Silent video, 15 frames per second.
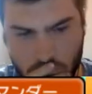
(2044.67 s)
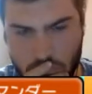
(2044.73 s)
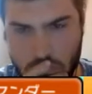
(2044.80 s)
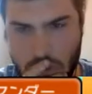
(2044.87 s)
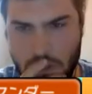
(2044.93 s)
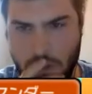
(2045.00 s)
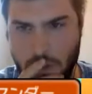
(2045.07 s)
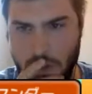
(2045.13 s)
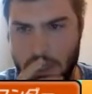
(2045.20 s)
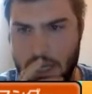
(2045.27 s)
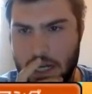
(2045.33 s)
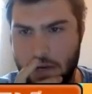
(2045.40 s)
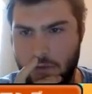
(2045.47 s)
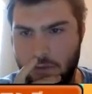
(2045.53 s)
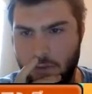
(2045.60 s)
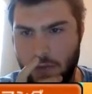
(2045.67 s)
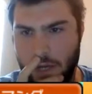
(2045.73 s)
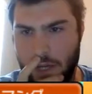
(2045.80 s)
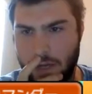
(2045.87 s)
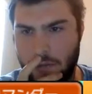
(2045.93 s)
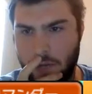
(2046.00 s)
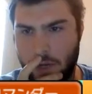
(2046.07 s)
So you can't have
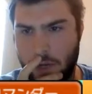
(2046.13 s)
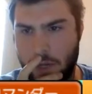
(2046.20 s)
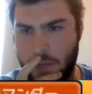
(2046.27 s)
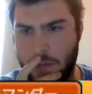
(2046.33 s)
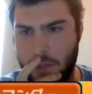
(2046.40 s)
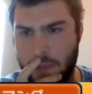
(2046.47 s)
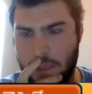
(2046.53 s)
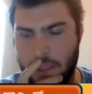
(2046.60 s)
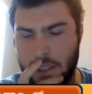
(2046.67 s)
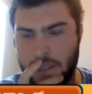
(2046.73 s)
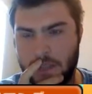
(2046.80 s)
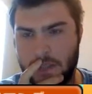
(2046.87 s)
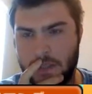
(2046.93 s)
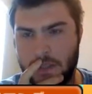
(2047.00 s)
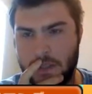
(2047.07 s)
Rain, right? Because